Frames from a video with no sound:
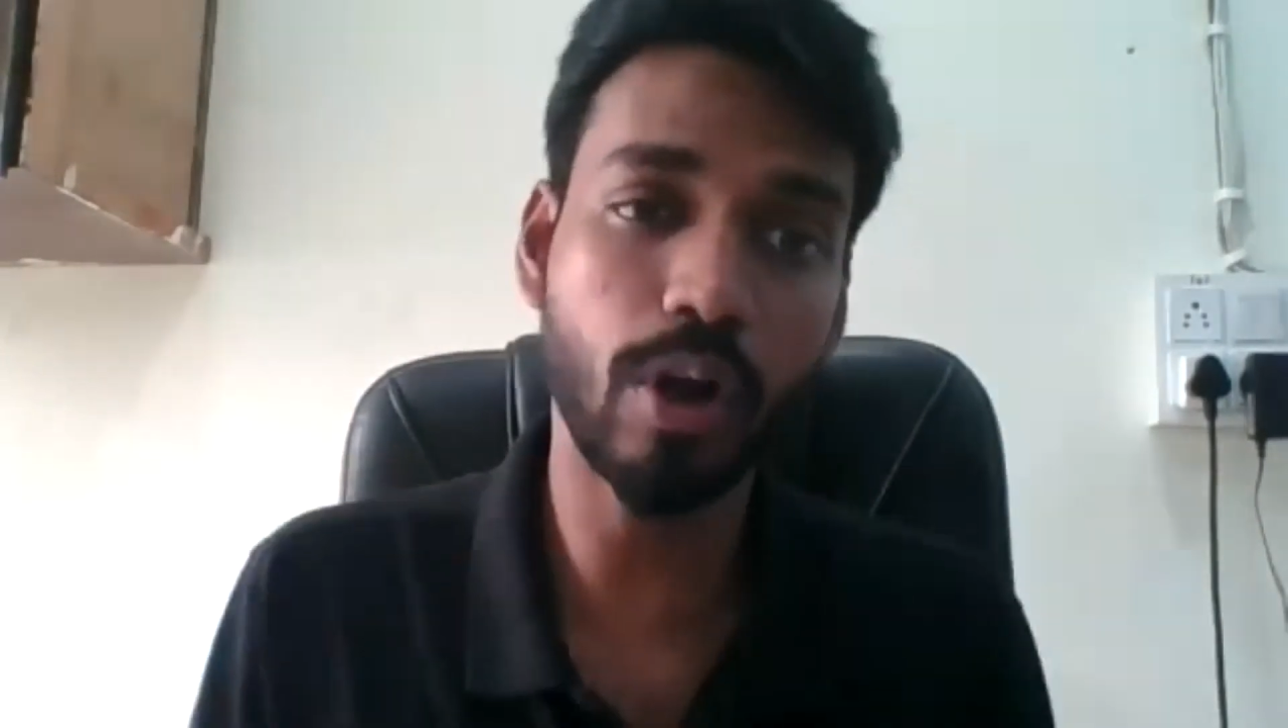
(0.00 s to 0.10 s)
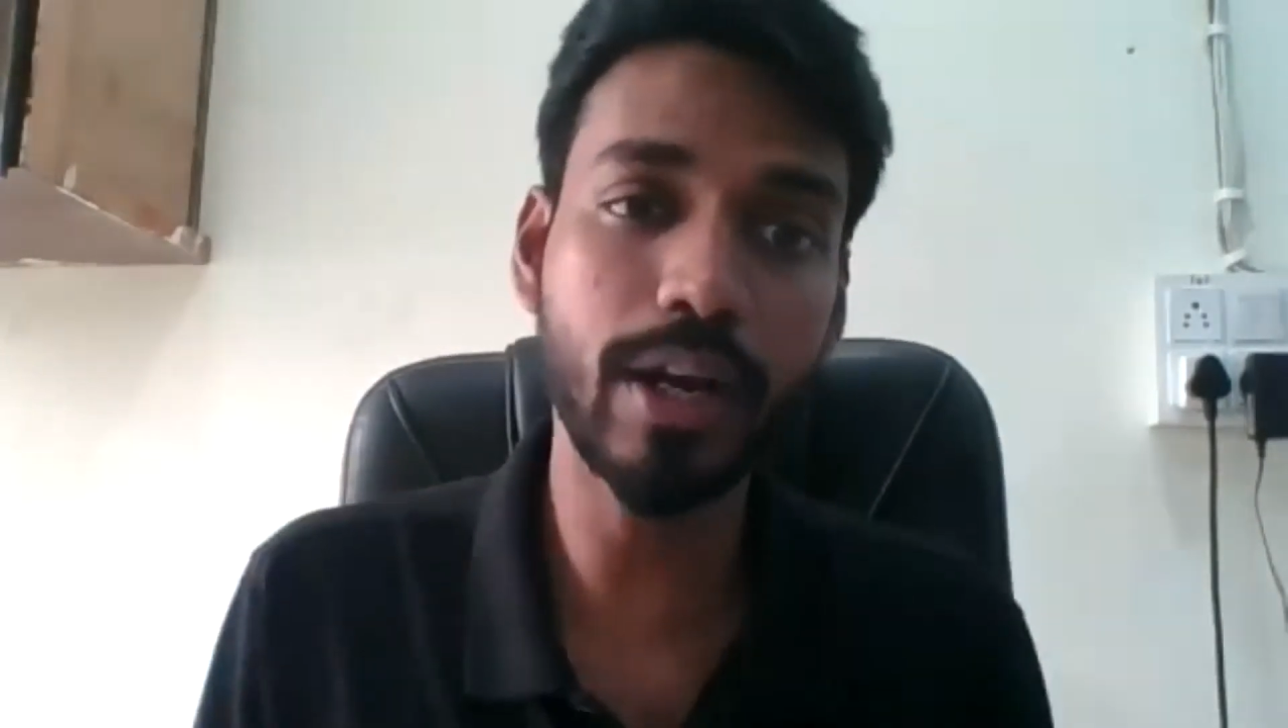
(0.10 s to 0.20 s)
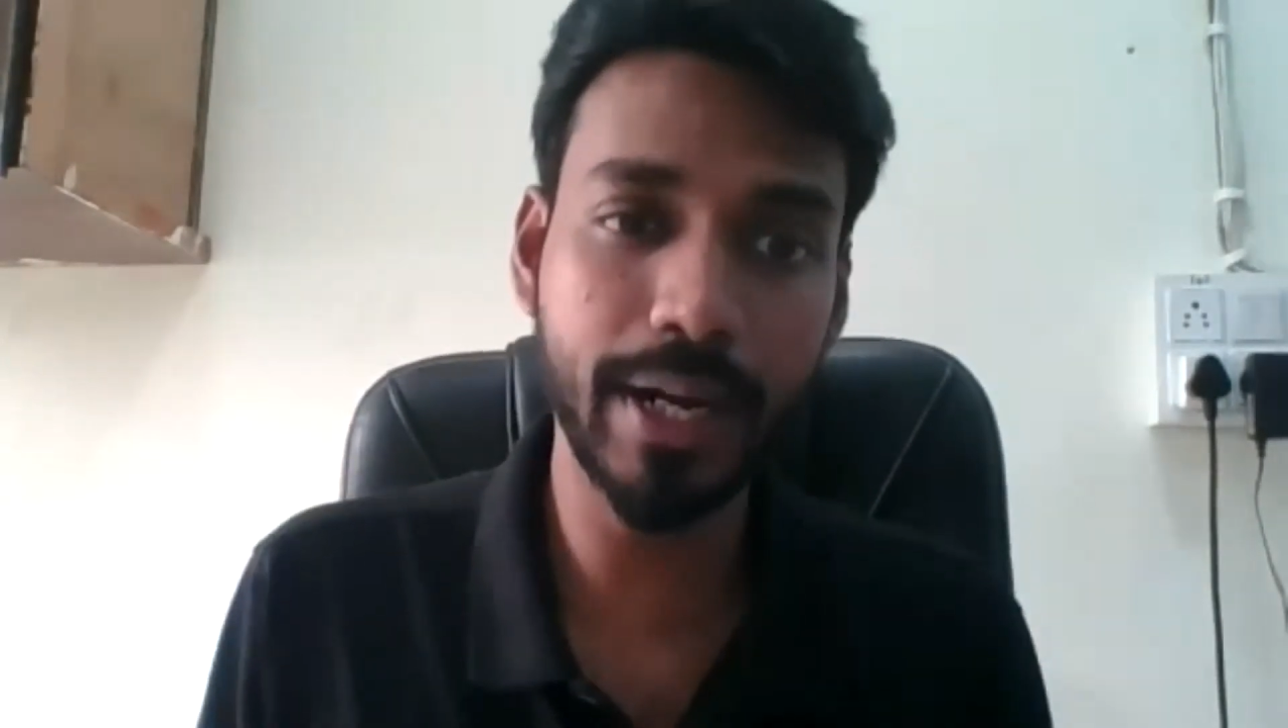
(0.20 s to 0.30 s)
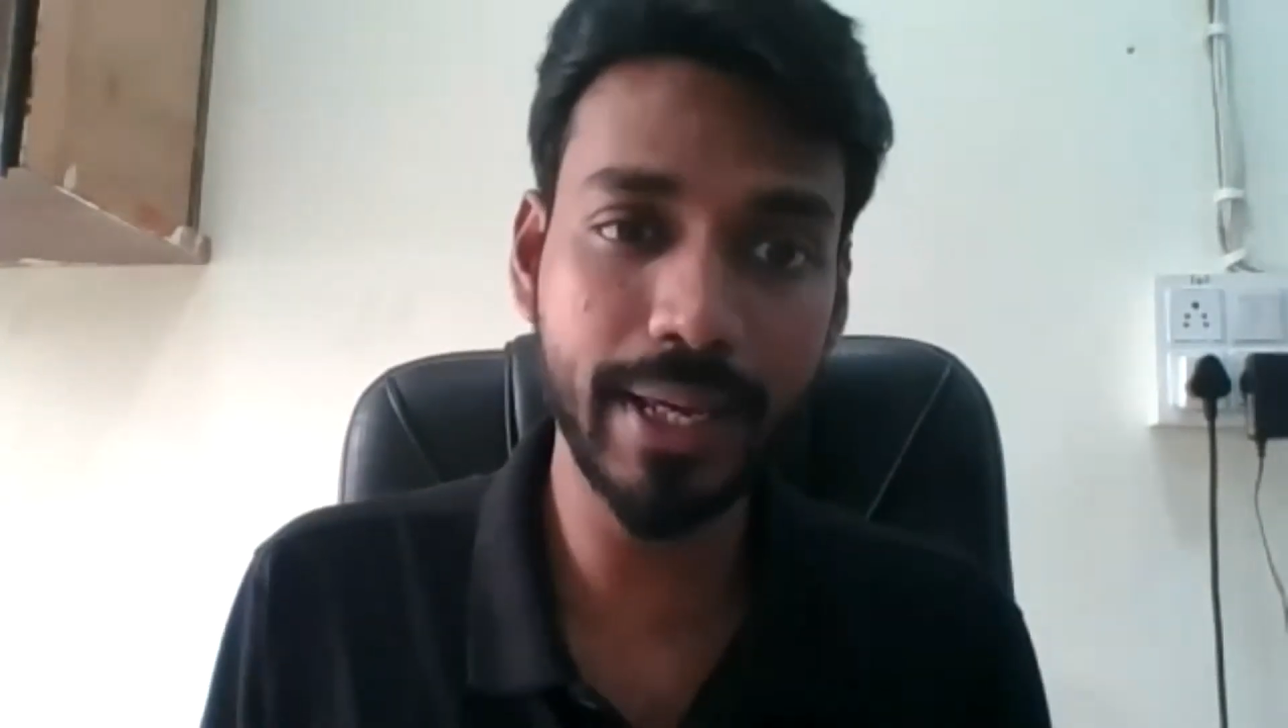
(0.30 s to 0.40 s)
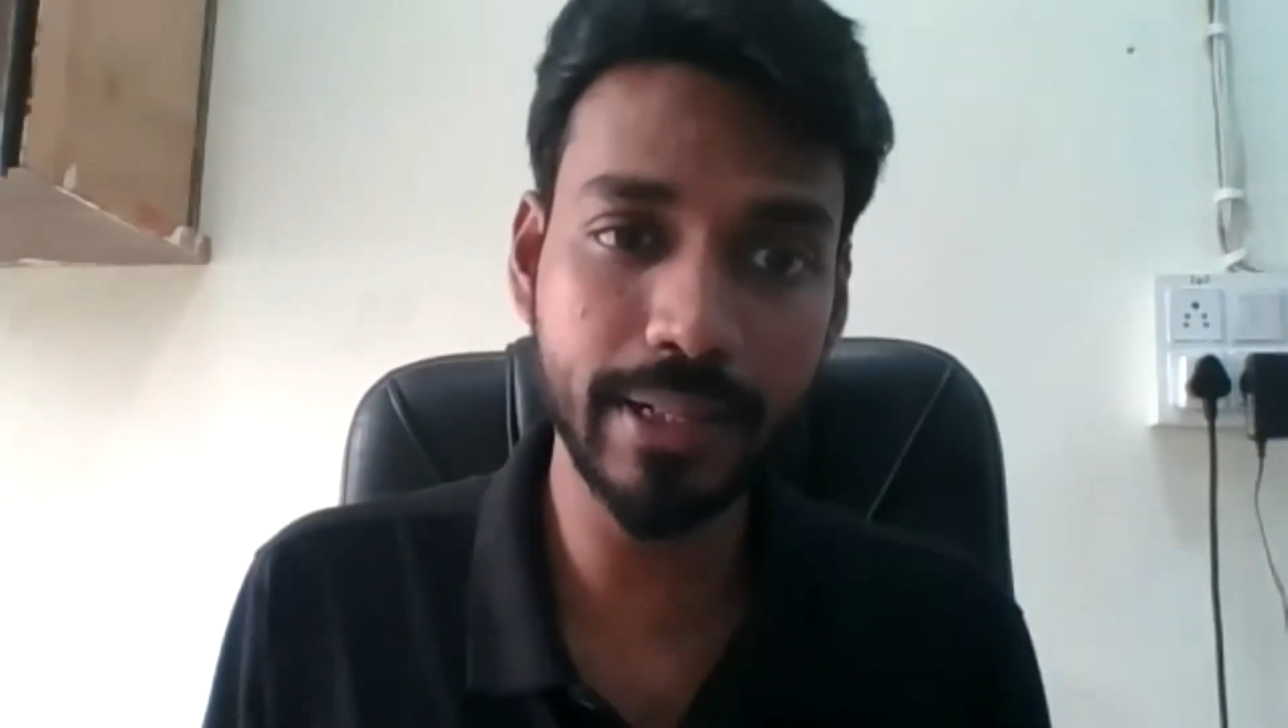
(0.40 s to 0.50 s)

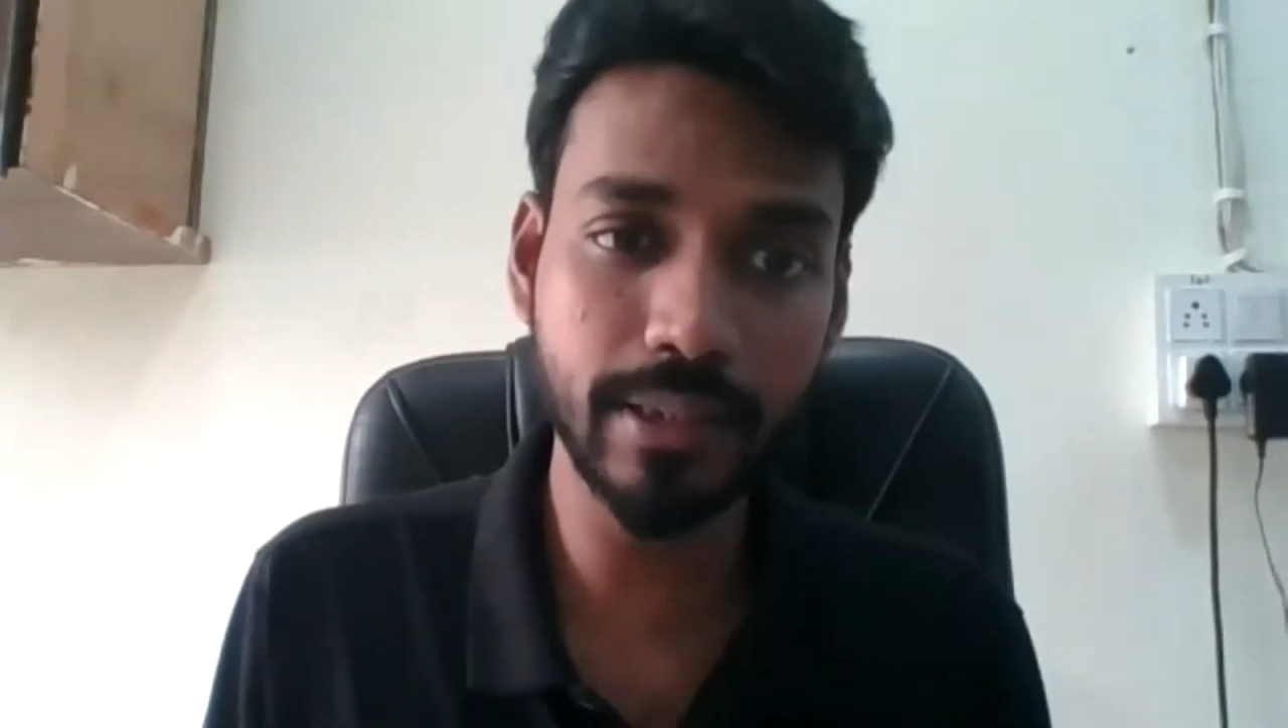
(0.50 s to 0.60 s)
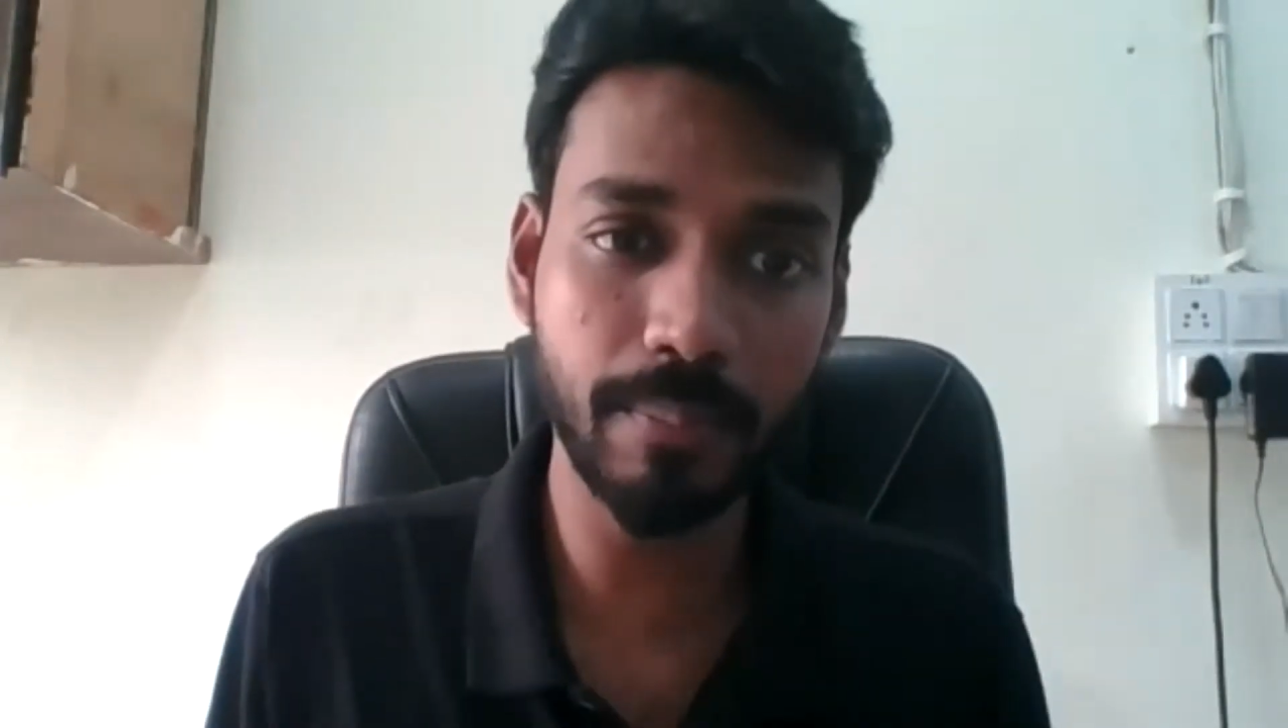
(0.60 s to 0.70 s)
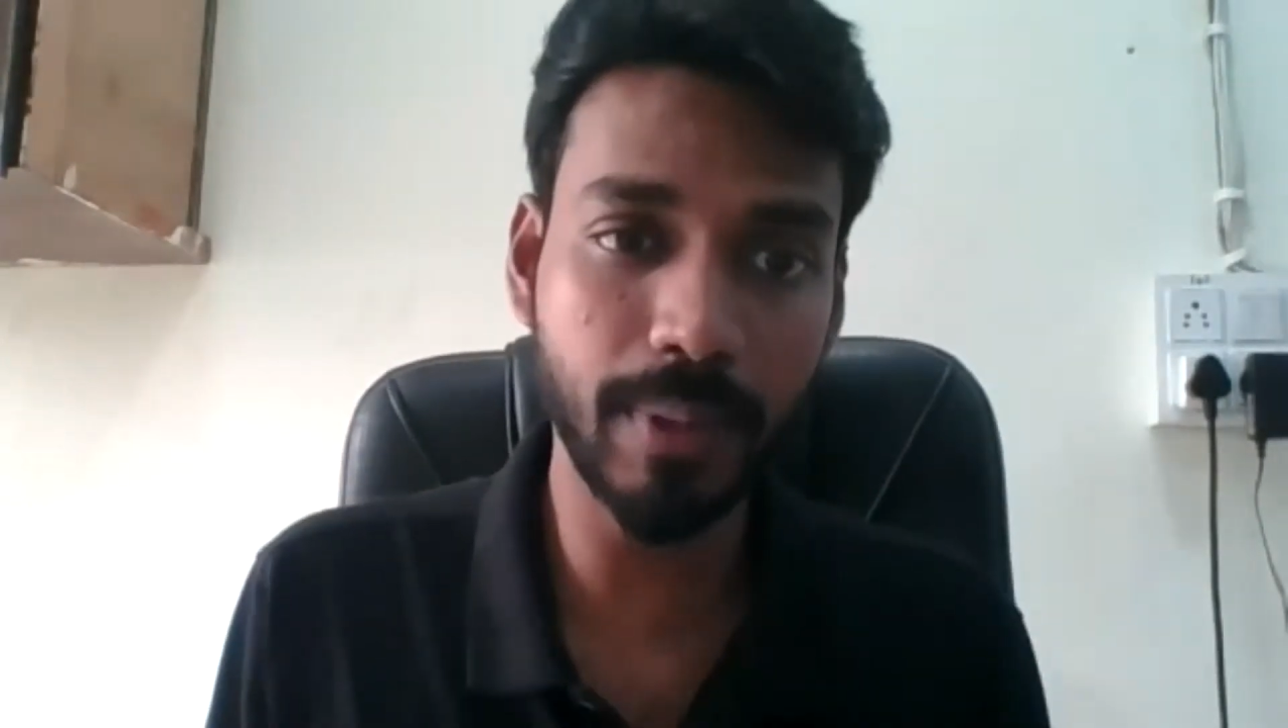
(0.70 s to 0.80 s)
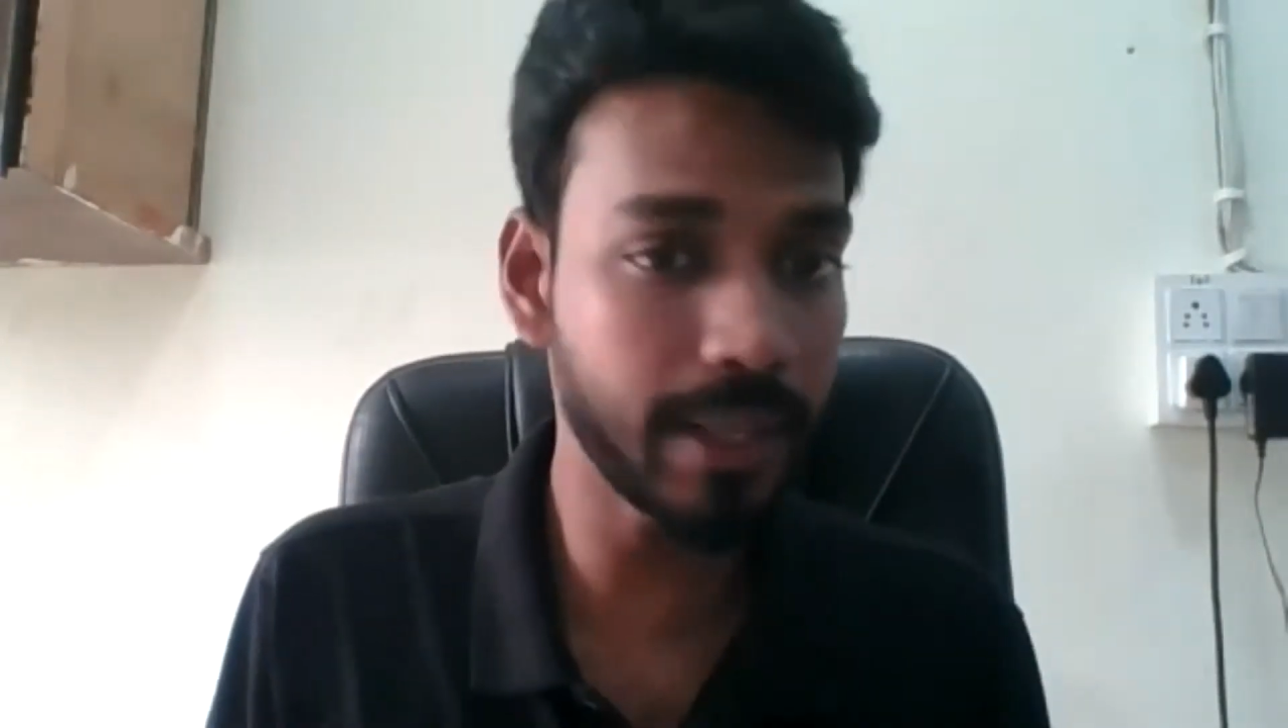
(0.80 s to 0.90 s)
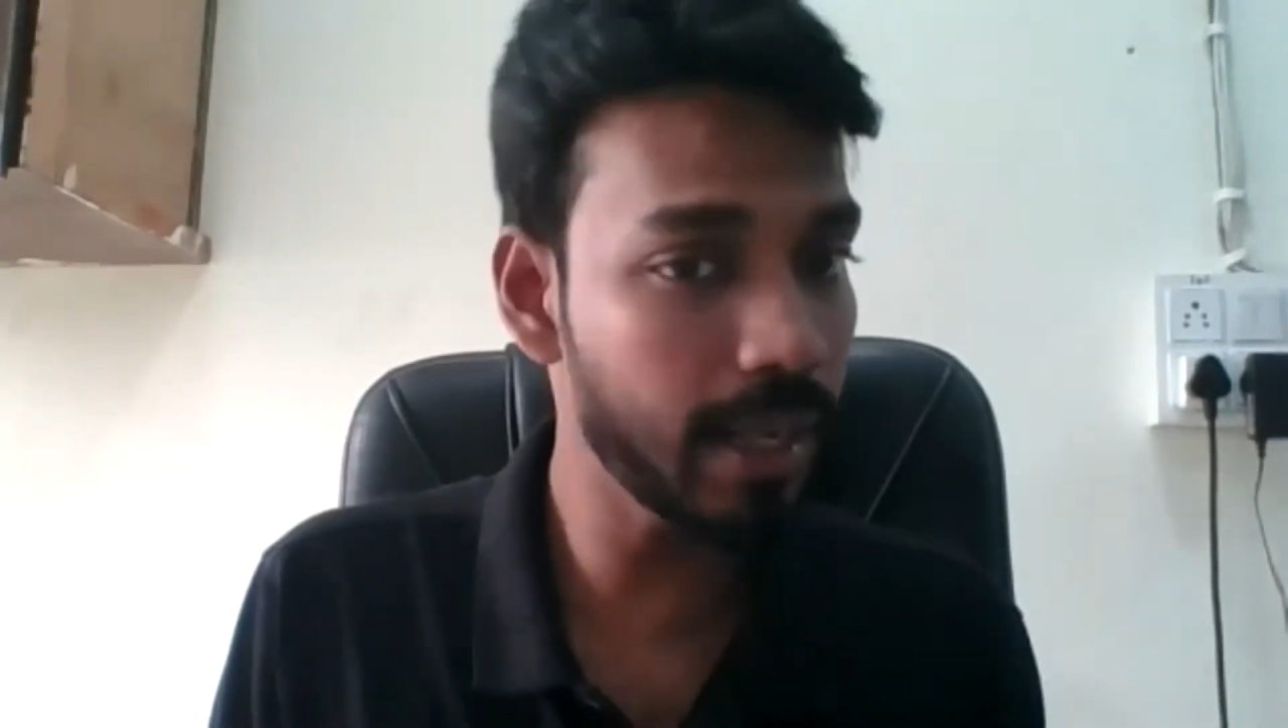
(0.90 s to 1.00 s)
already in
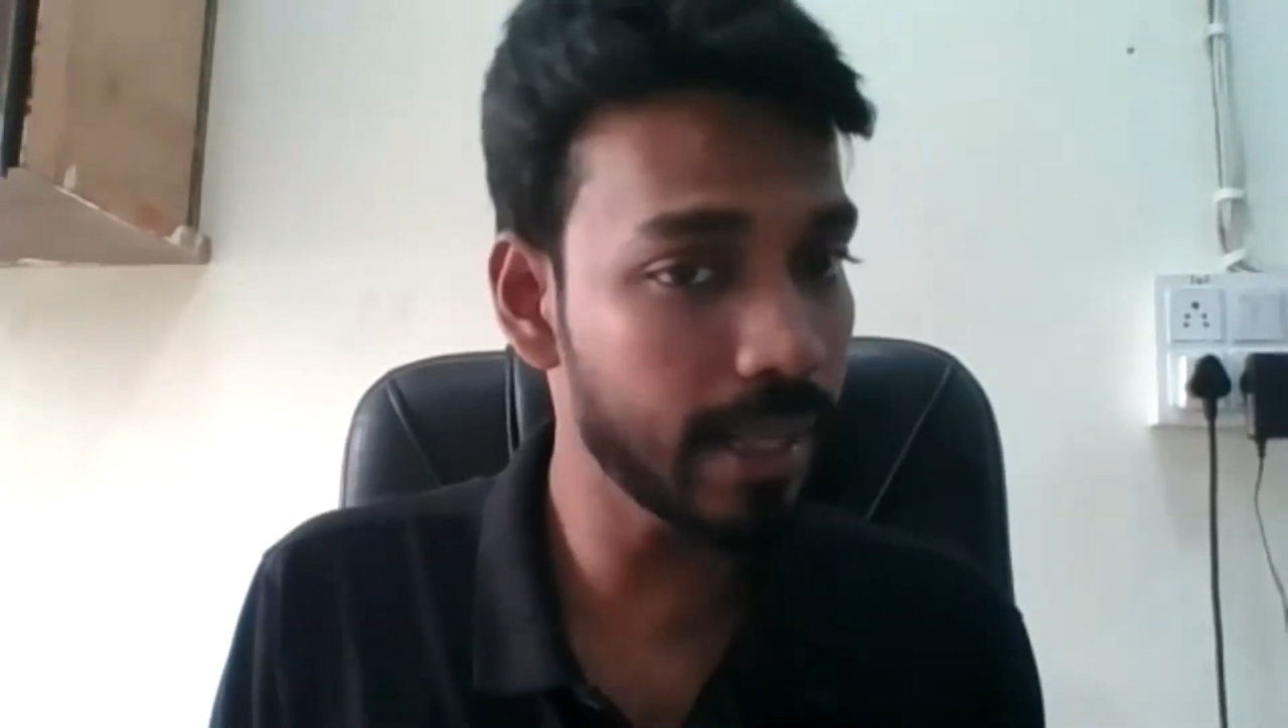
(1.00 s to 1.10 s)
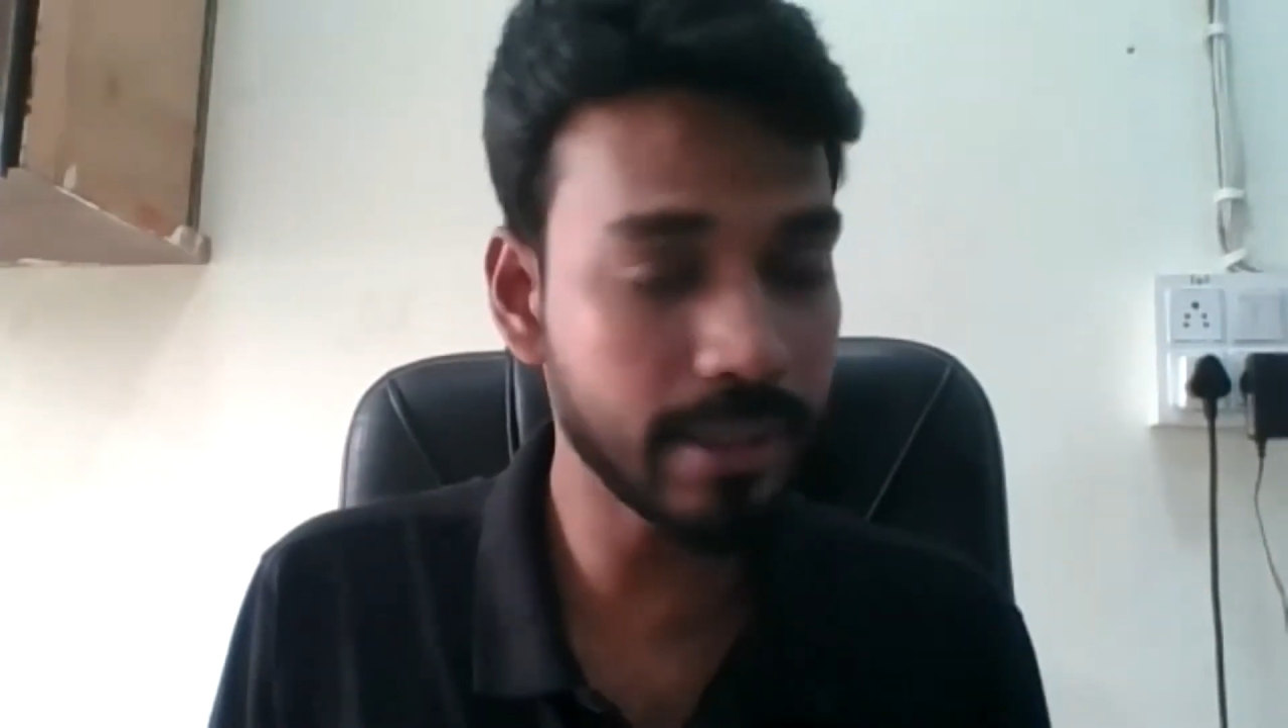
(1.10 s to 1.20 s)
the money